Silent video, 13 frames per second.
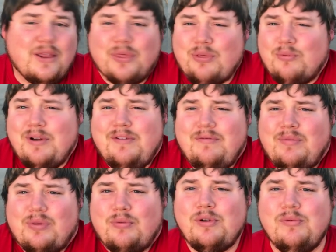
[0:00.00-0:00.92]
three
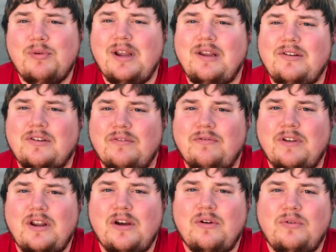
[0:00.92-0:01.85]
three weeks of
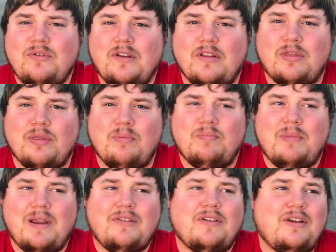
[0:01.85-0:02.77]
videos and
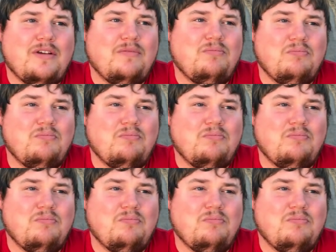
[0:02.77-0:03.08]
basically